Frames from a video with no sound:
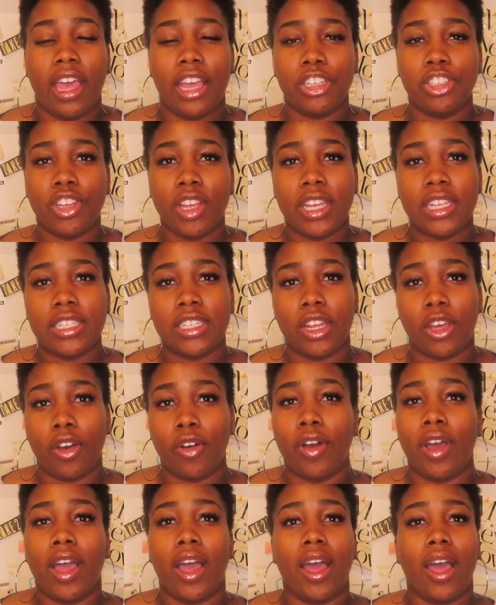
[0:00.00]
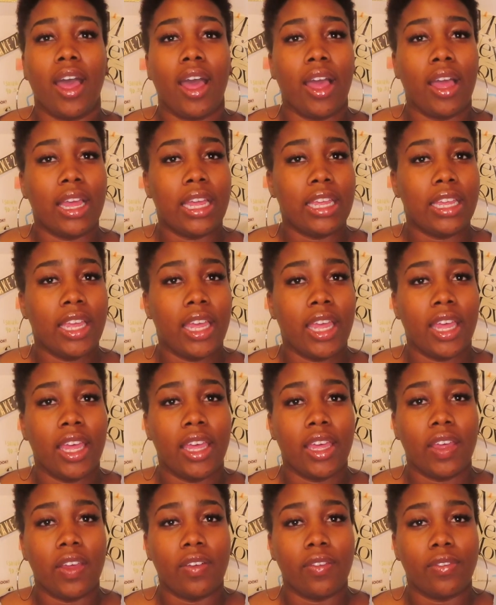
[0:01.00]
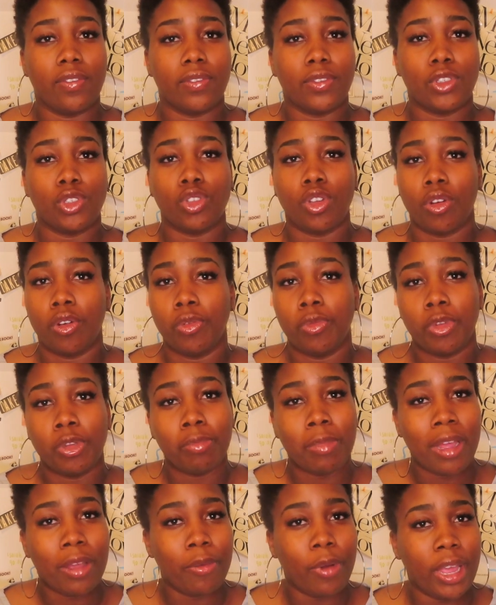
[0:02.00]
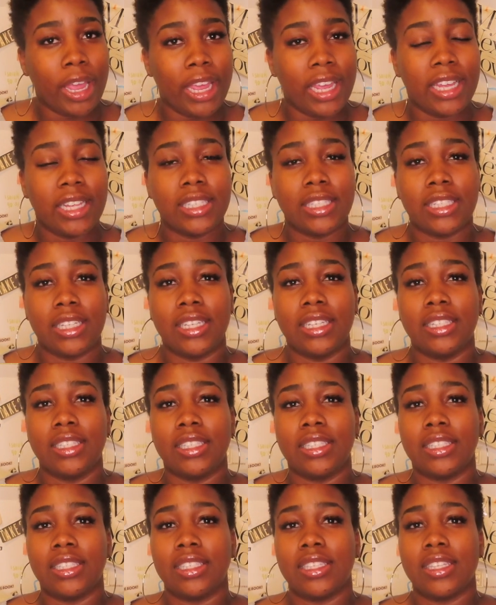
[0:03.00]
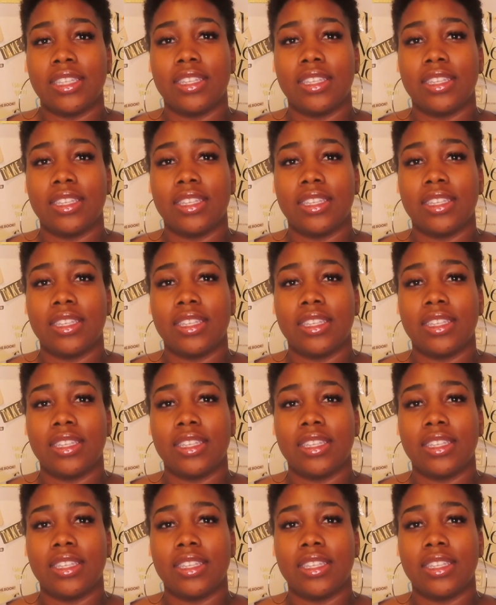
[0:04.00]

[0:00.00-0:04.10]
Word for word: As you guys know, I have struggled with my weight since,